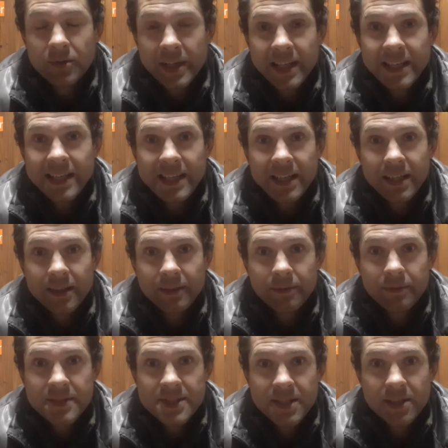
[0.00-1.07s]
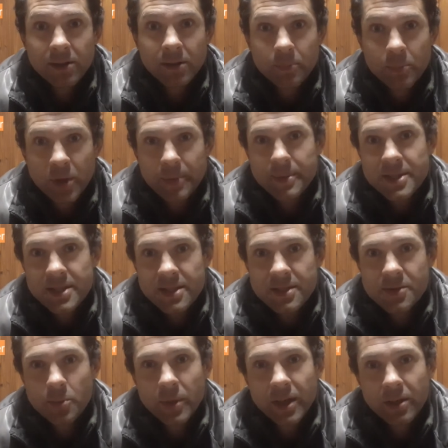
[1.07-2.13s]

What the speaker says: really need a physical premises where